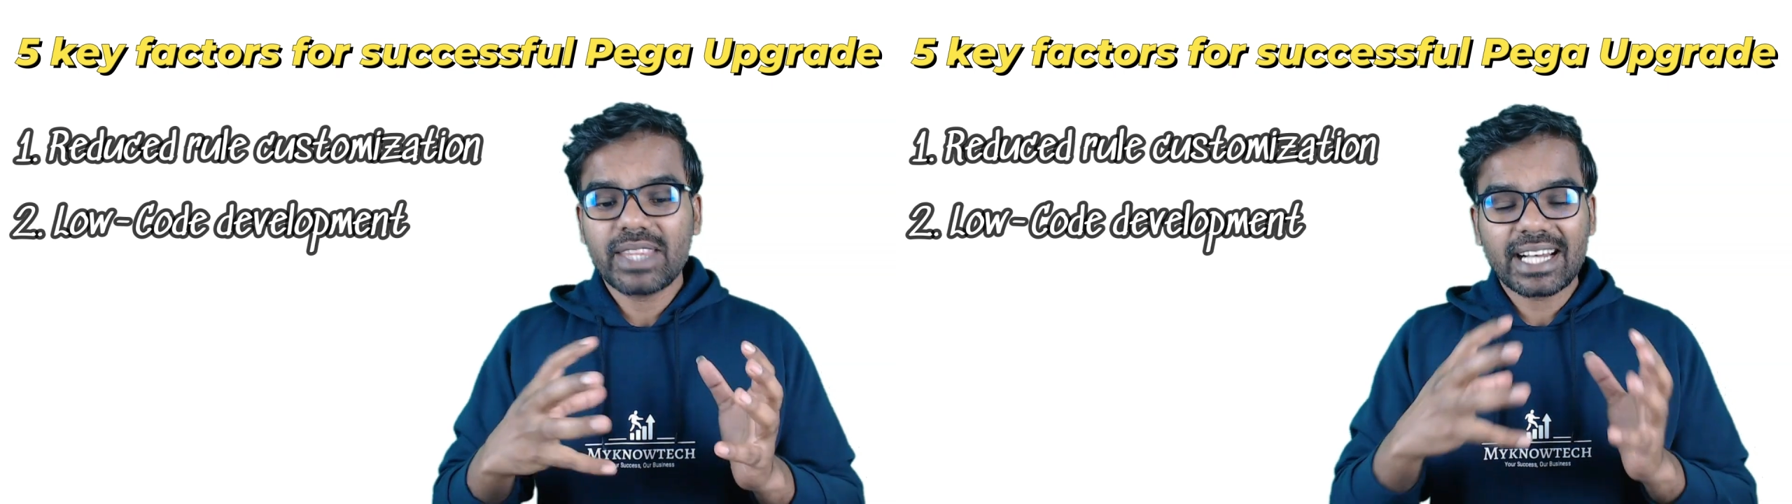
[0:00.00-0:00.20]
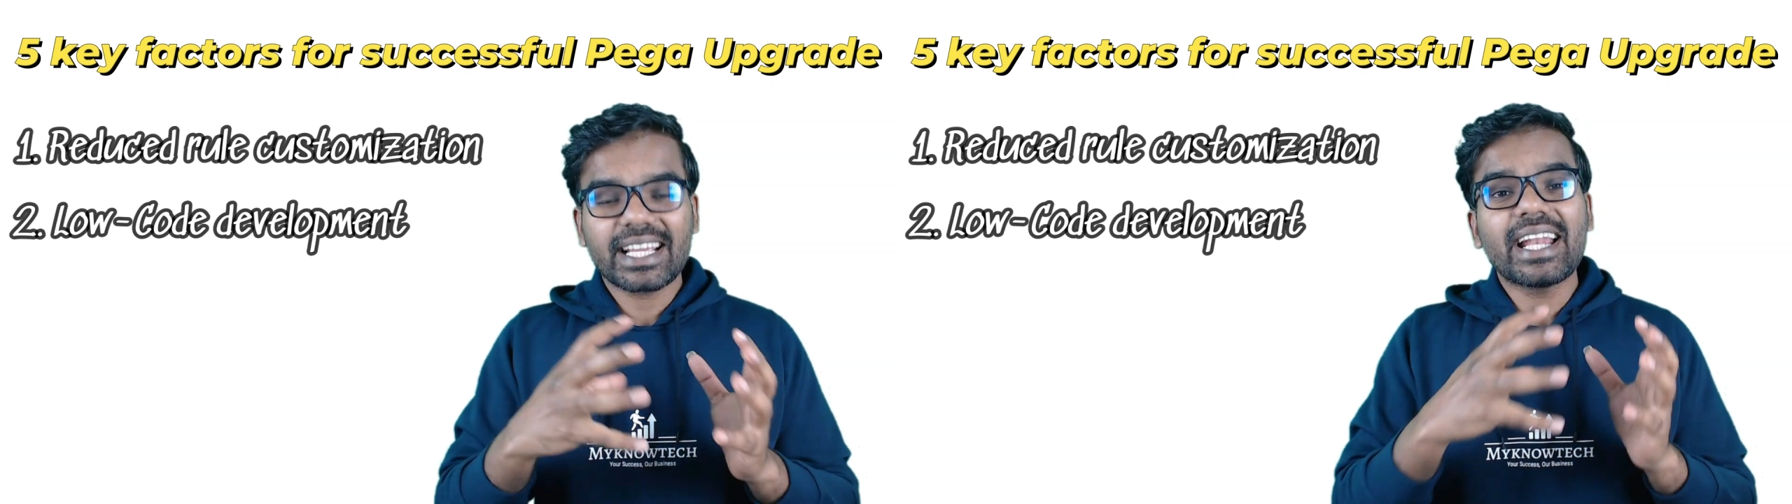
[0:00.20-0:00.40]

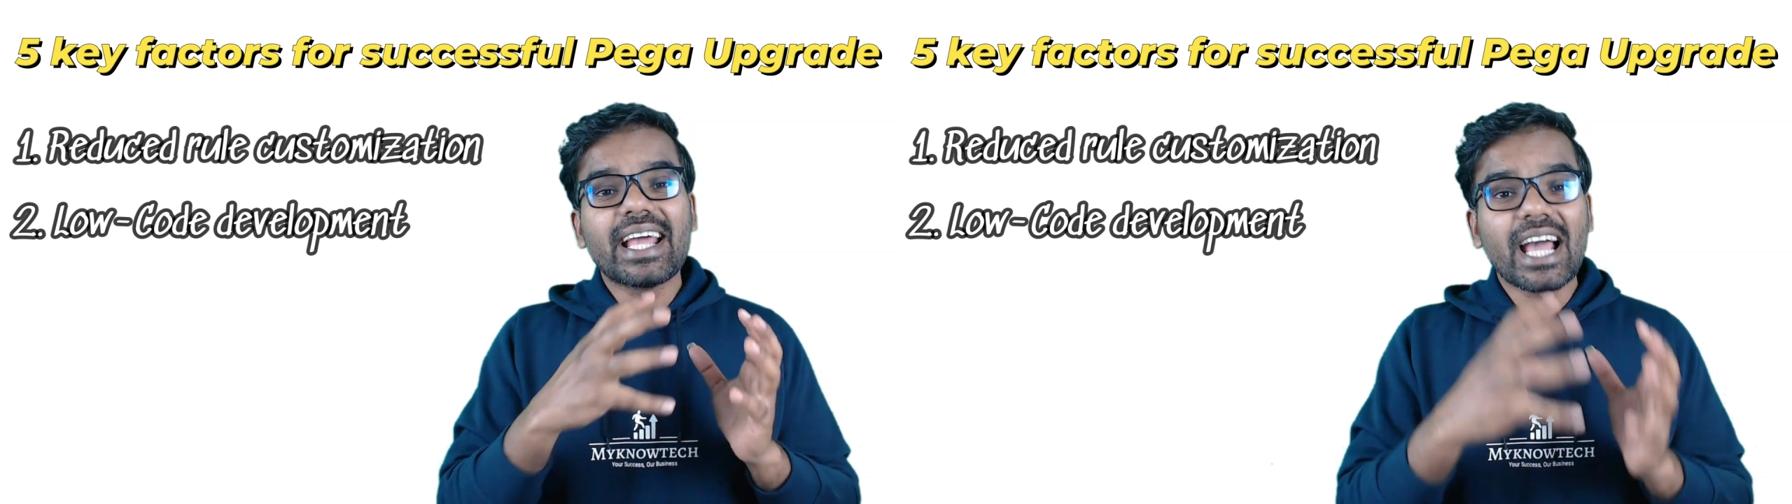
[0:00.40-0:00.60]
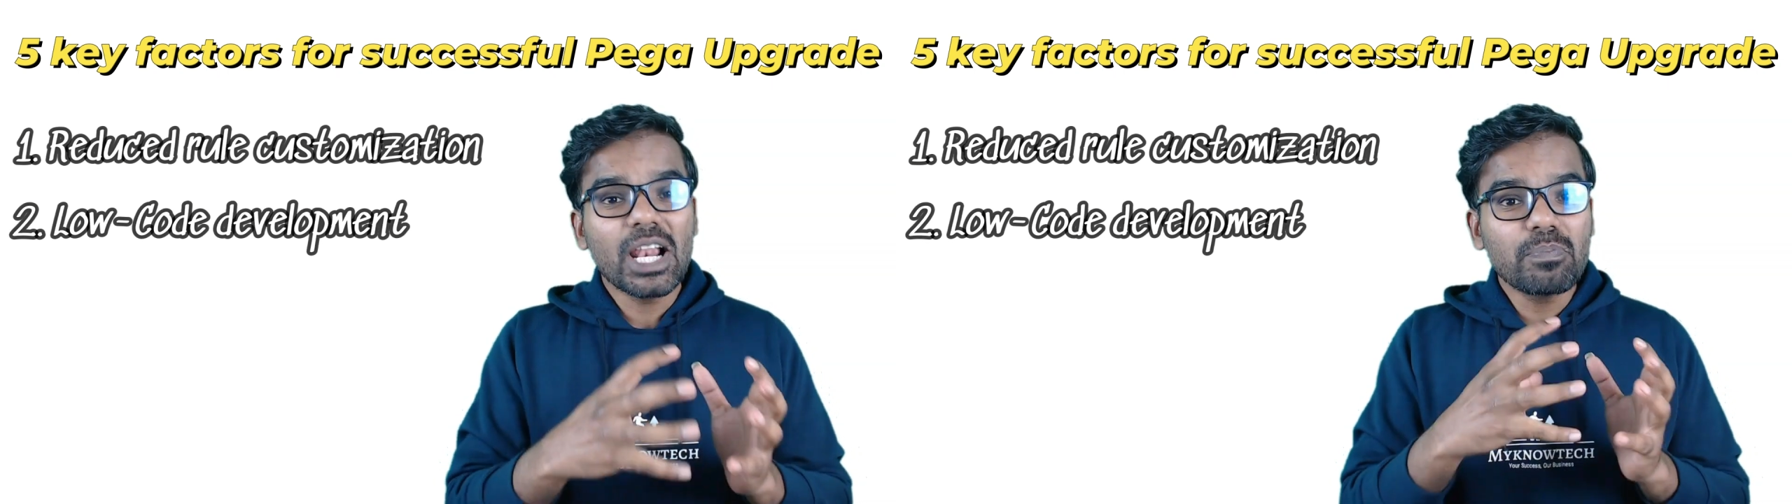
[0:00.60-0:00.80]
that can
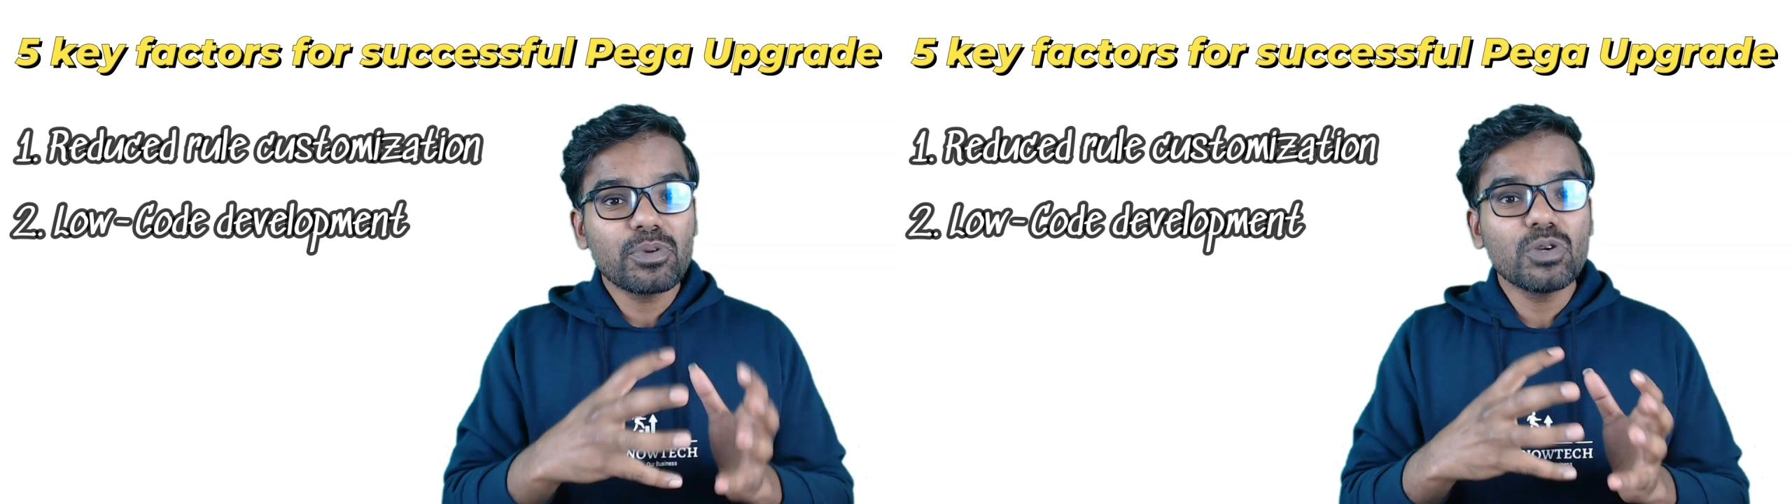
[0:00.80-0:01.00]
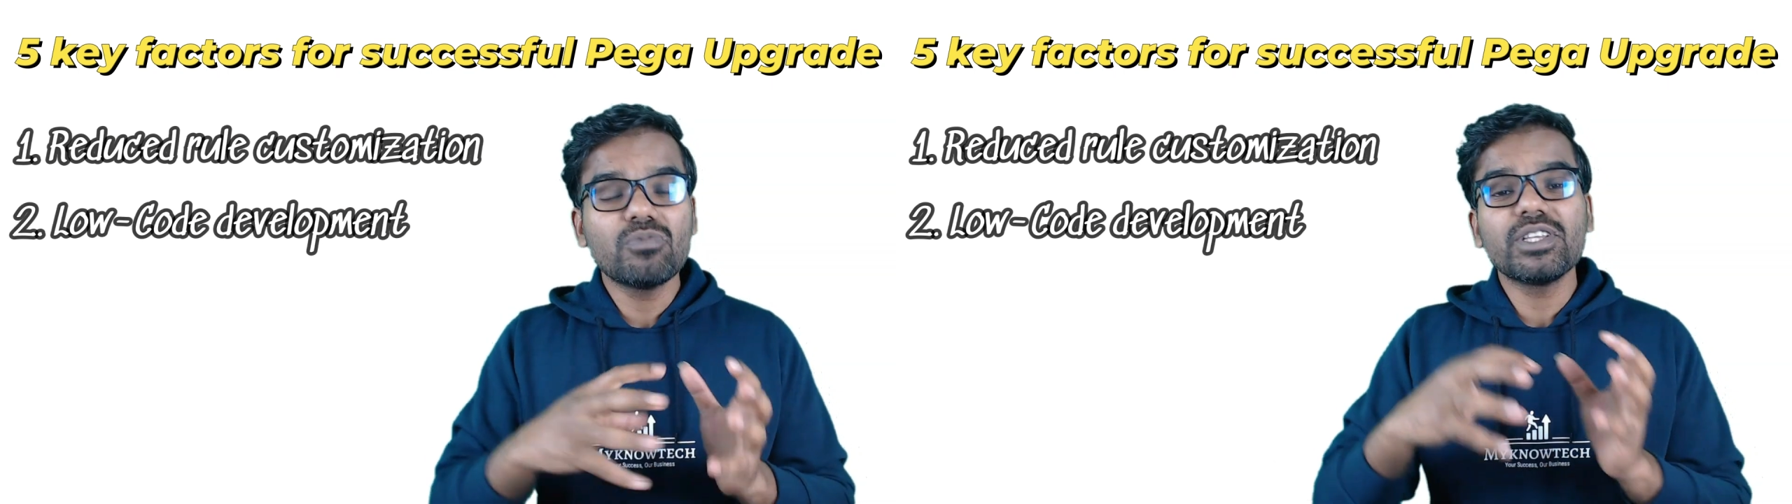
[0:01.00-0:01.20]
help
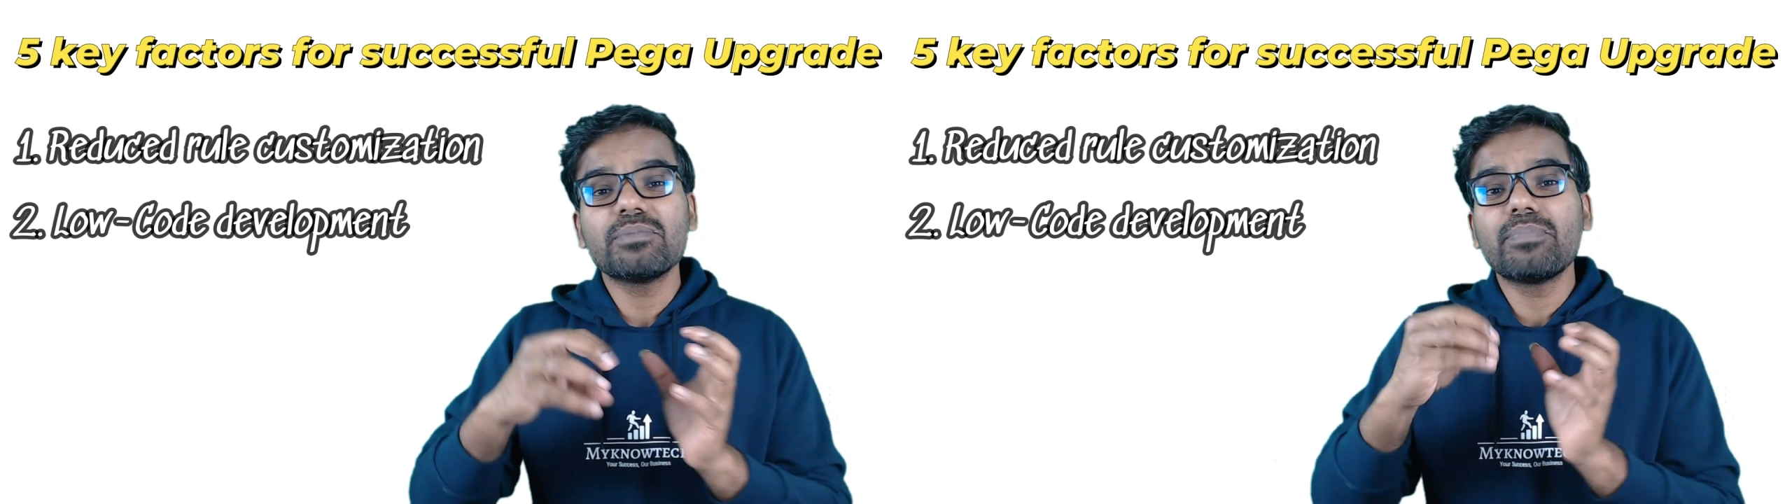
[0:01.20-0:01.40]
you with